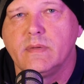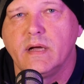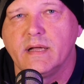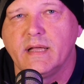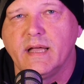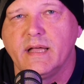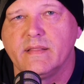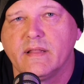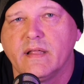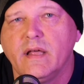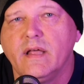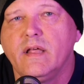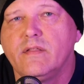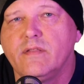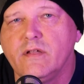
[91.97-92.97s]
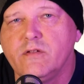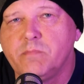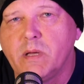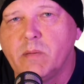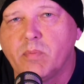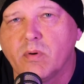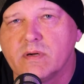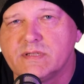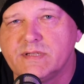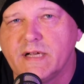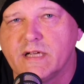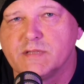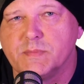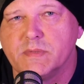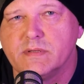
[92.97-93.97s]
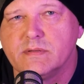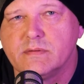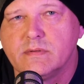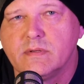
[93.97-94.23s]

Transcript: Again, these people are salesmen.